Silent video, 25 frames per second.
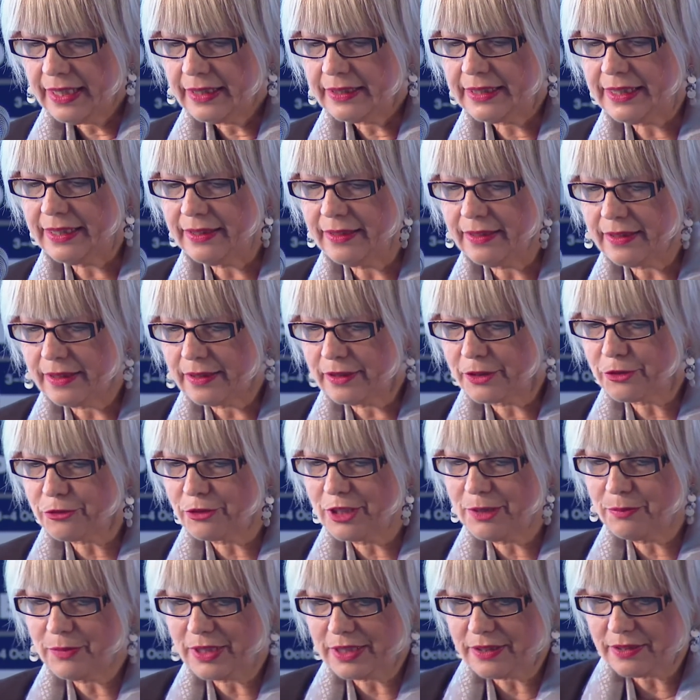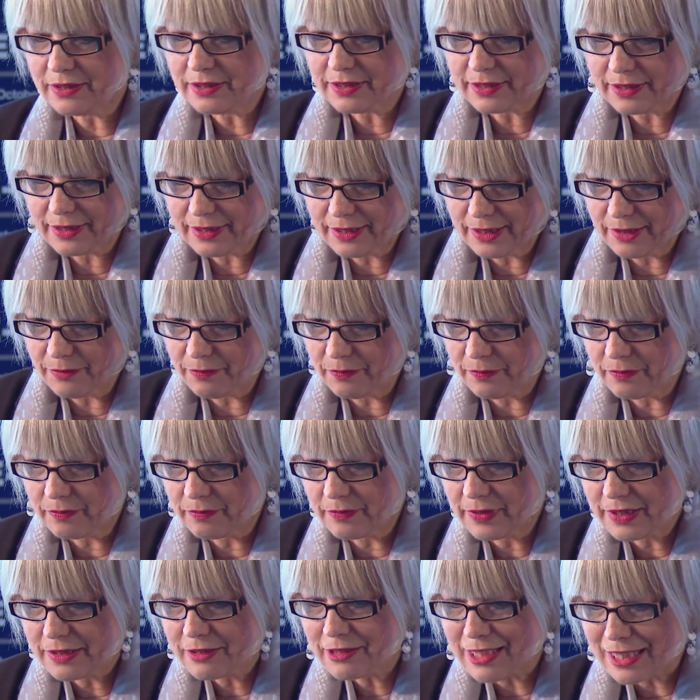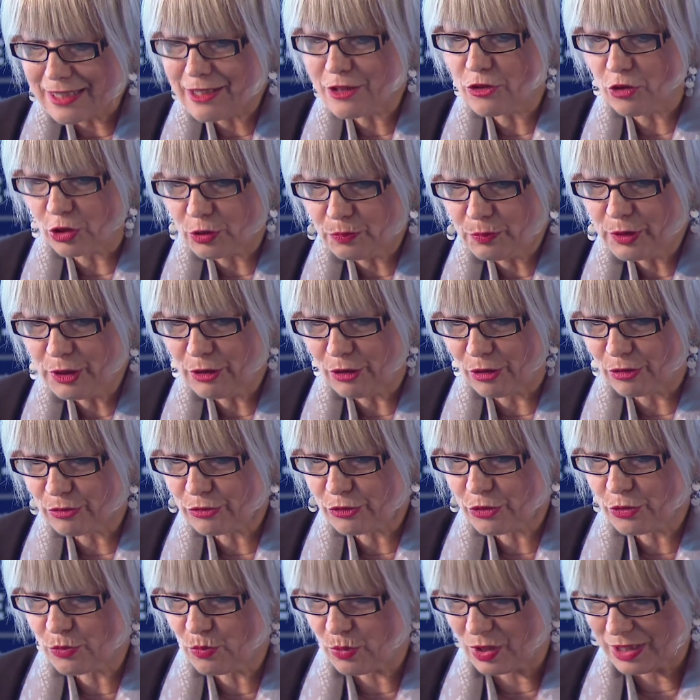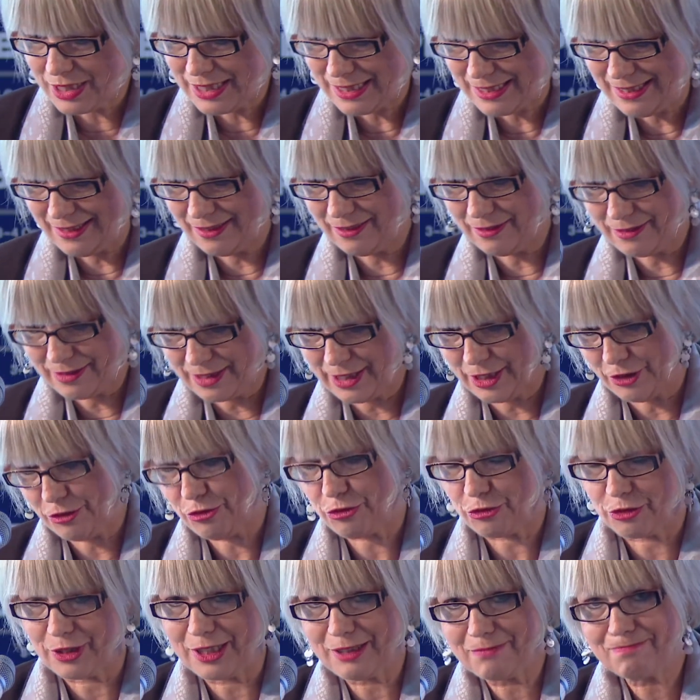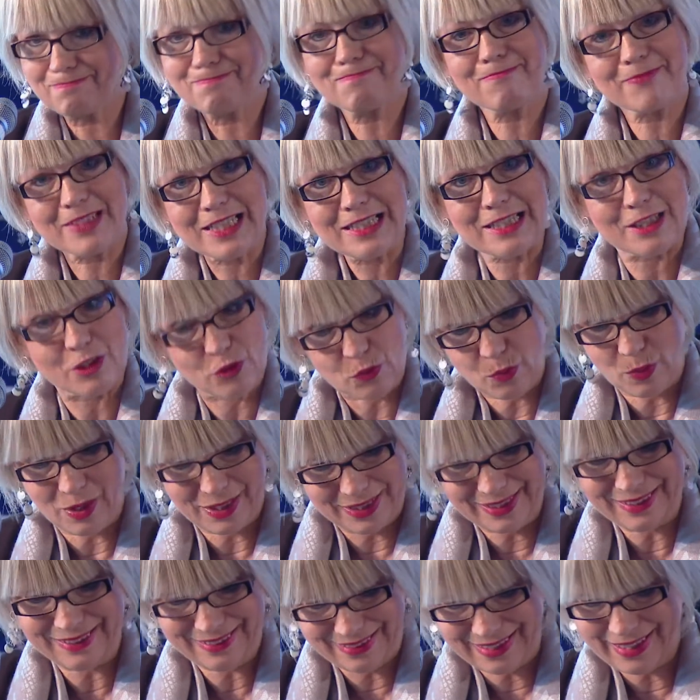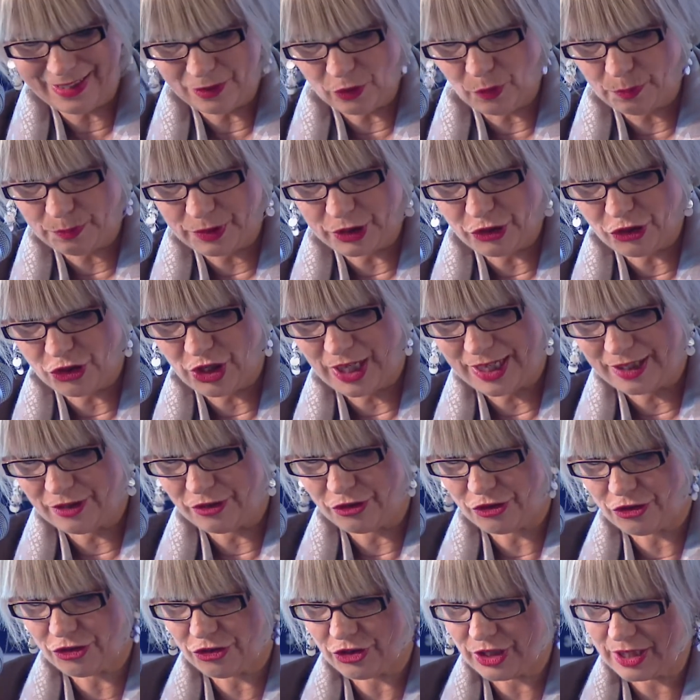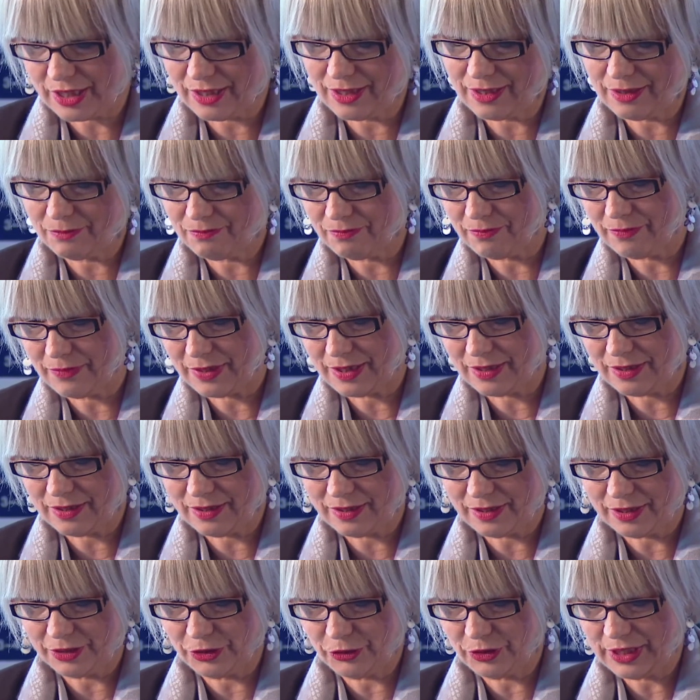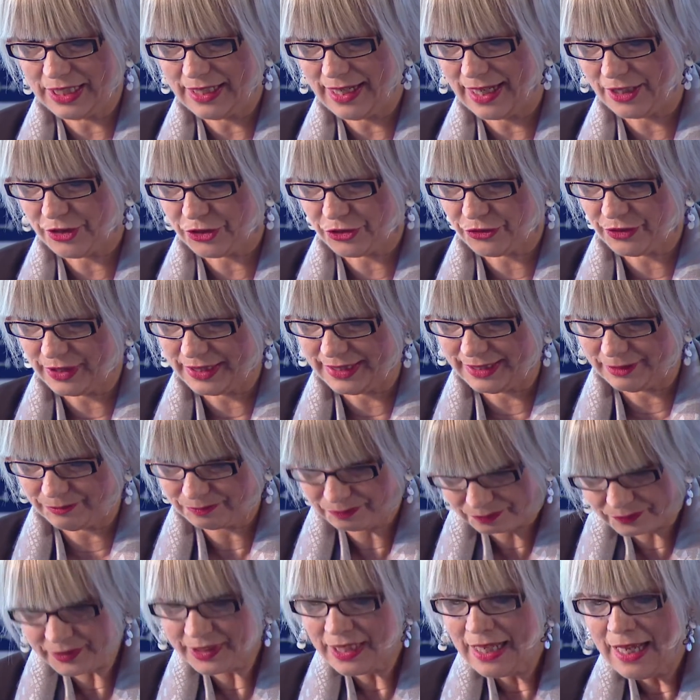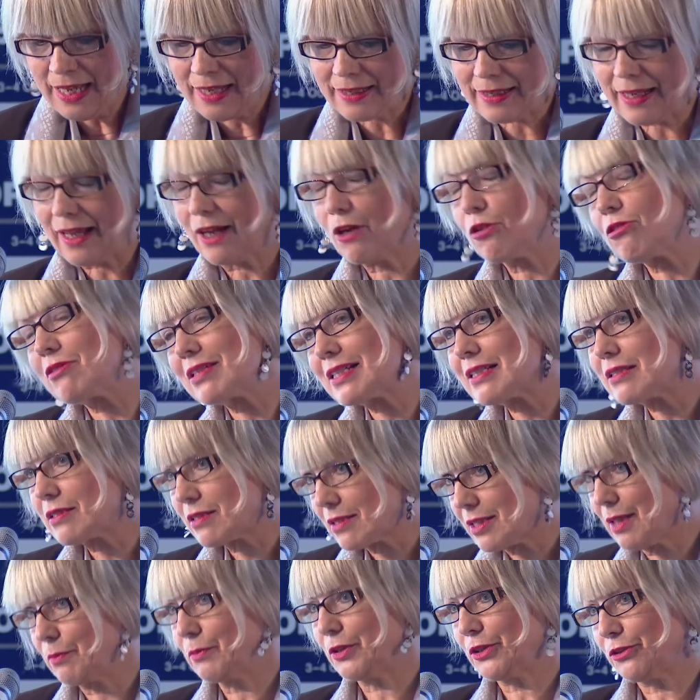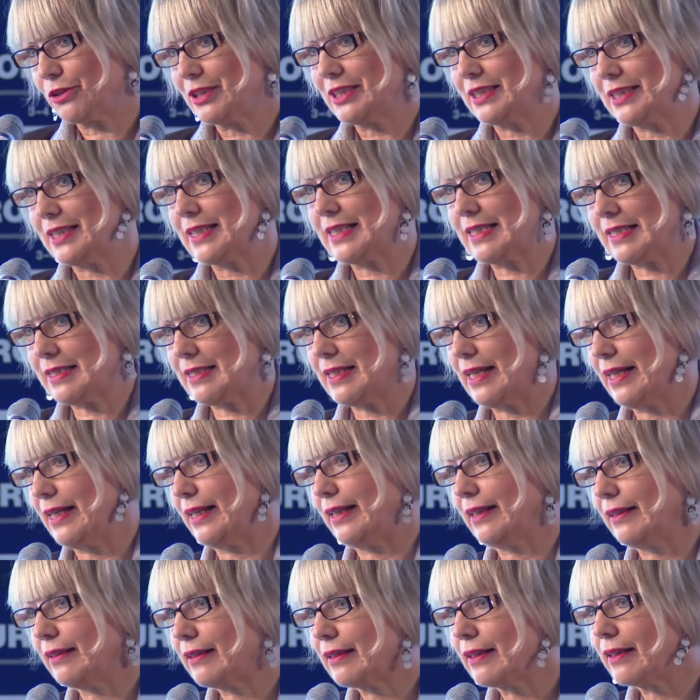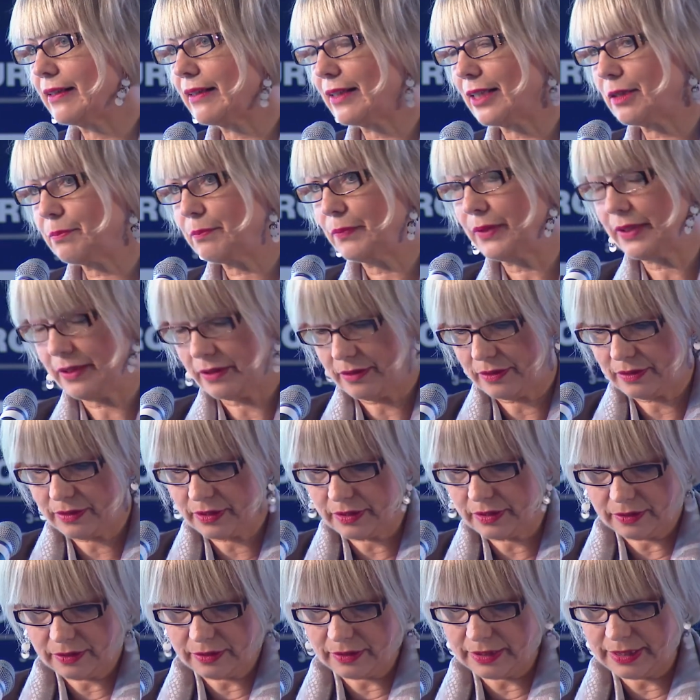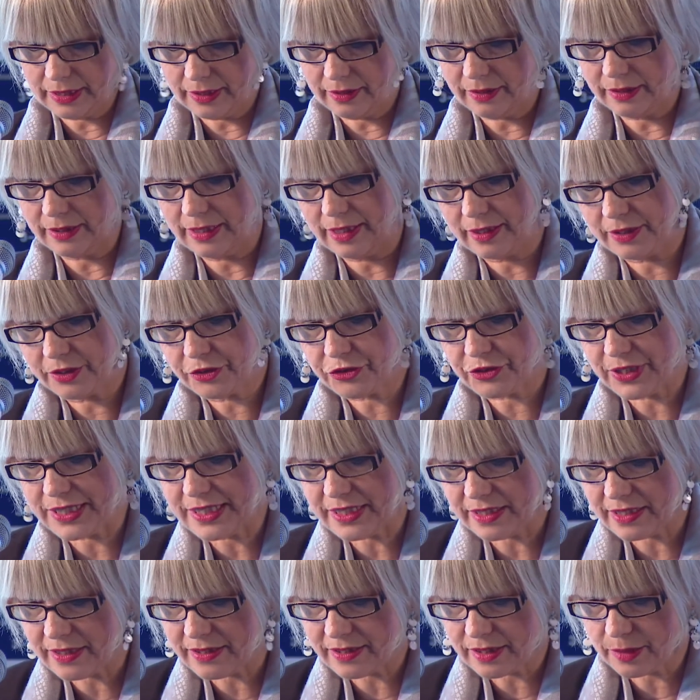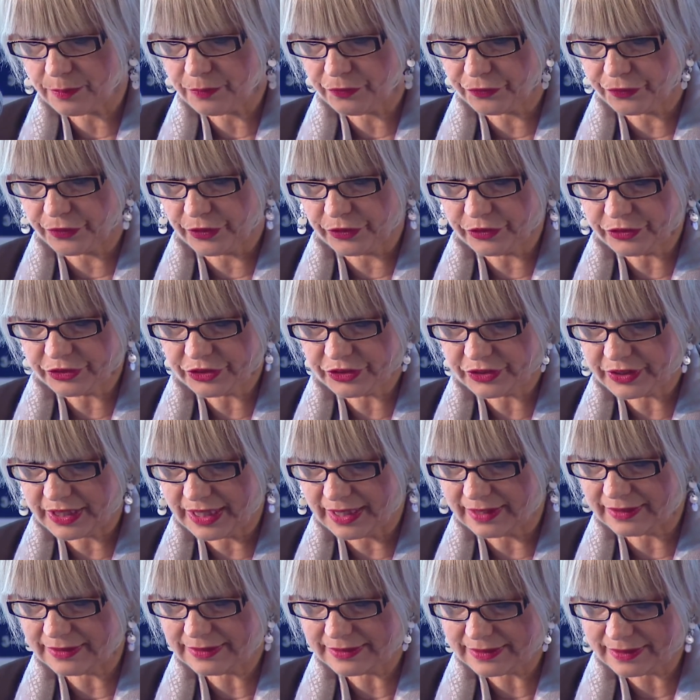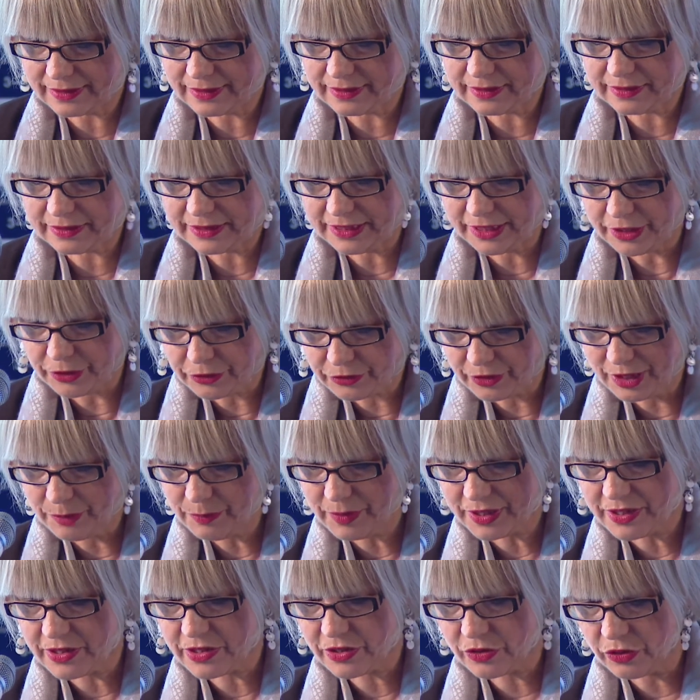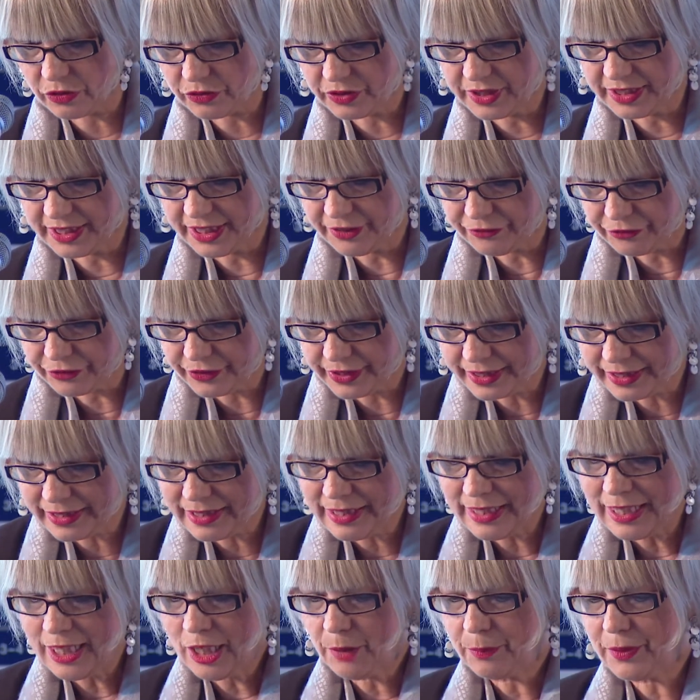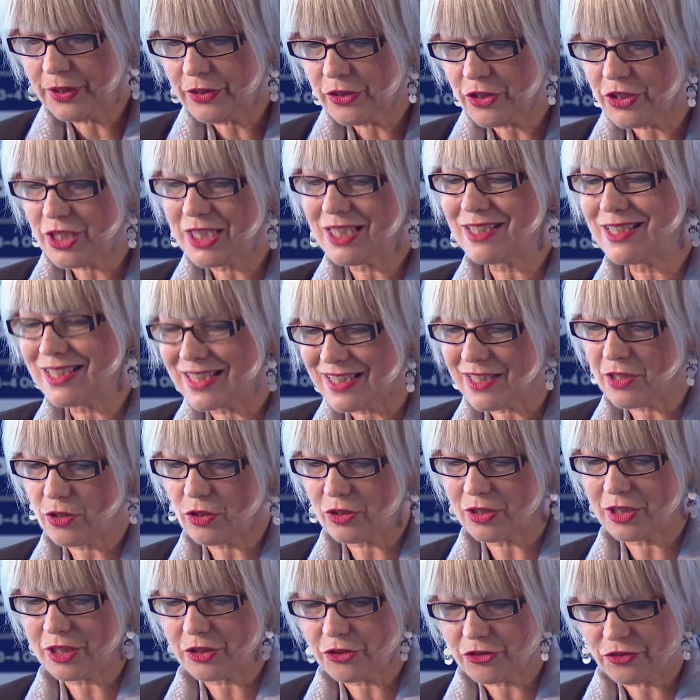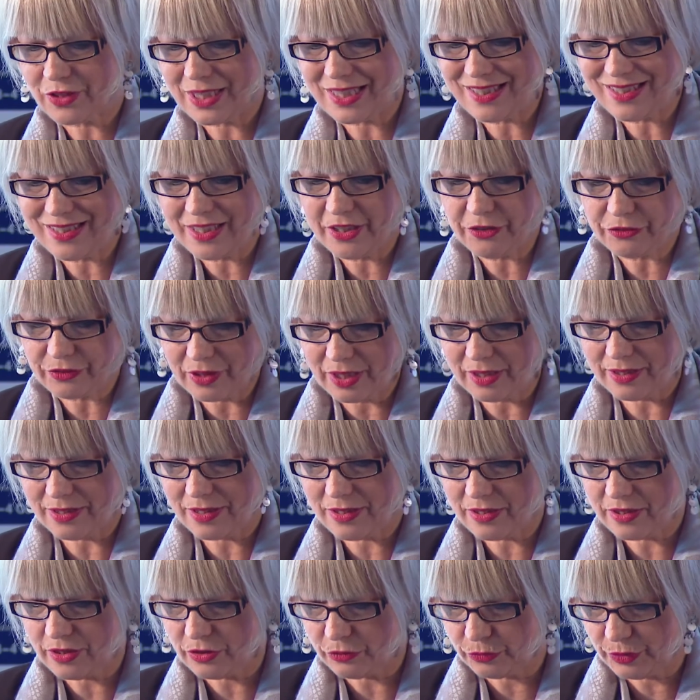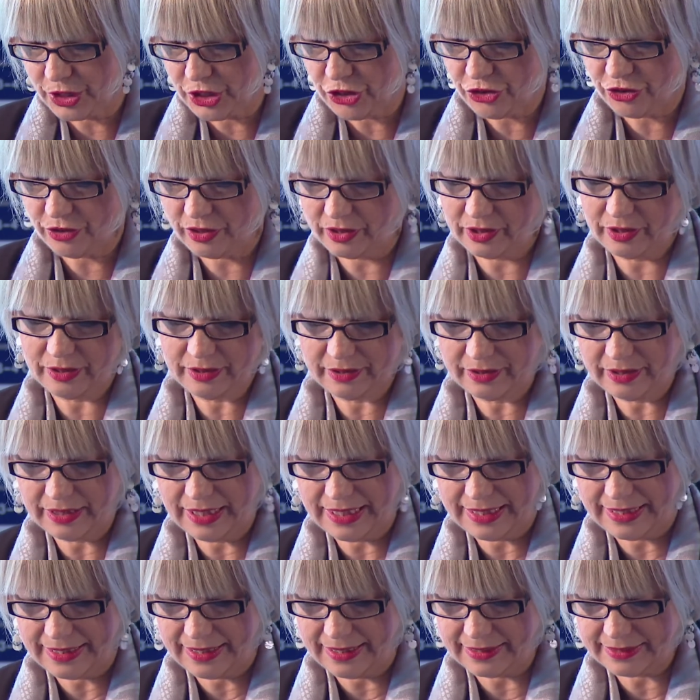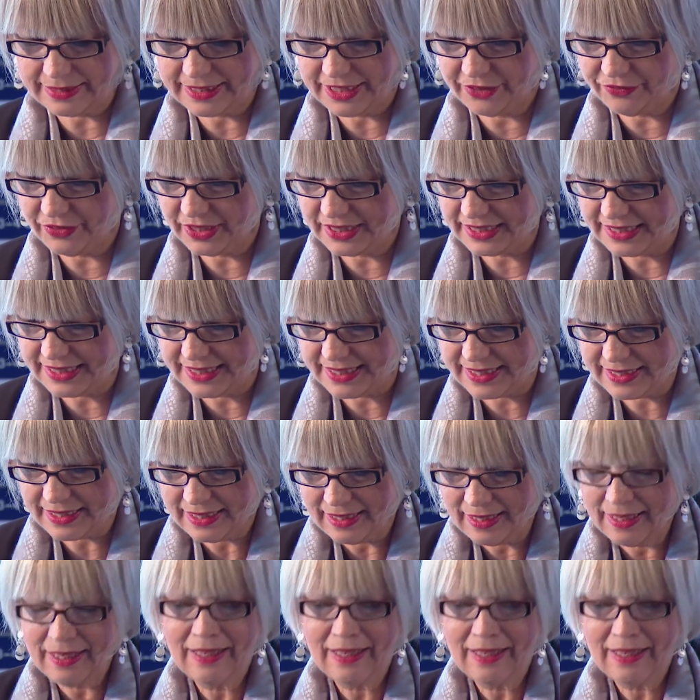The agreement does not belong to one single country. This is why it cannot be changed unilaterally. Now, some critics say, and let me and address this up front, that the agreement is not delivering because it does not address Iran's regional activities.